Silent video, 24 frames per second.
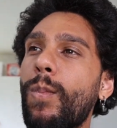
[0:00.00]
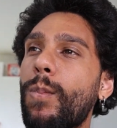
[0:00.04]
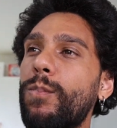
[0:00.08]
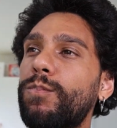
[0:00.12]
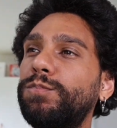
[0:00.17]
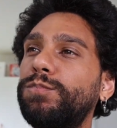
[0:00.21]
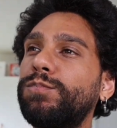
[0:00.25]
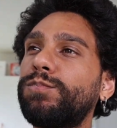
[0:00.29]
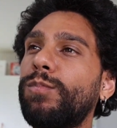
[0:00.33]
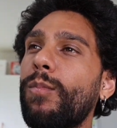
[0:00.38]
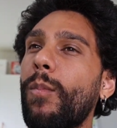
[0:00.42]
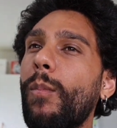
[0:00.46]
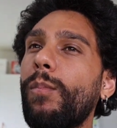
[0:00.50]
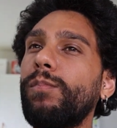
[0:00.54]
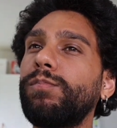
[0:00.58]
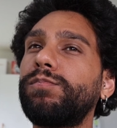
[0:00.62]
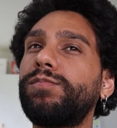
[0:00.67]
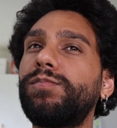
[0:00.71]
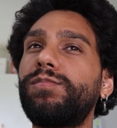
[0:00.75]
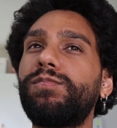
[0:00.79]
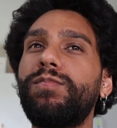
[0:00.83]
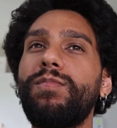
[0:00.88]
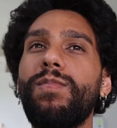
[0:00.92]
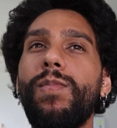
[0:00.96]
So kick back,
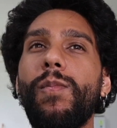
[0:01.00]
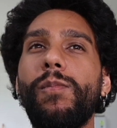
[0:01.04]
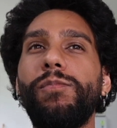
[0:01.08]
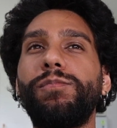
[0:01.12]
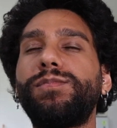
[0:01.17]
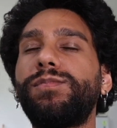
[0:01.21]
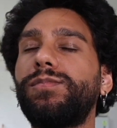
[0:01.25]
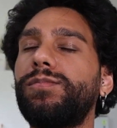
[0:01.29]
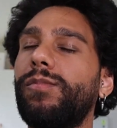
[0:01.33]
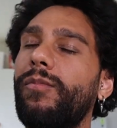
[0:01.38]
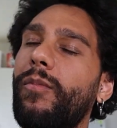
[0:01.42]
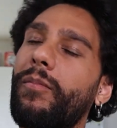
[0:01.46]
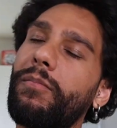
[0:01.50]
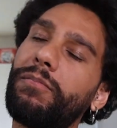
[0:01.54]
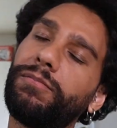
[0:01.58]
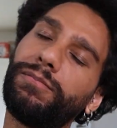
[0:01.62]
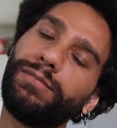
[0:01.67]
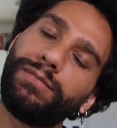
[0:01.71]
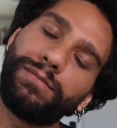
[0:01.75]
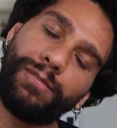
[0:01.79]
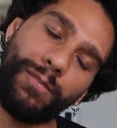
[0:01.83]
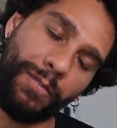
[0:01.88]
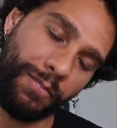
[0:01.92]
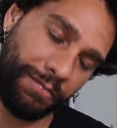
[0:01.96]
relax, and enjoy
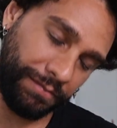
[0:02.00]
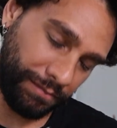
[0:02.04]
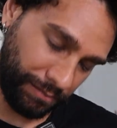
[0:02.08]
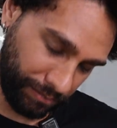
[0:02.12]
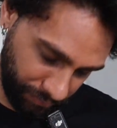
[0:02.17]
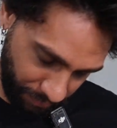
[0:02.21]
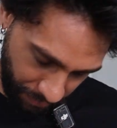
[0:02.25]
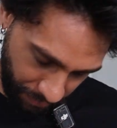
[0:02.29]
the video.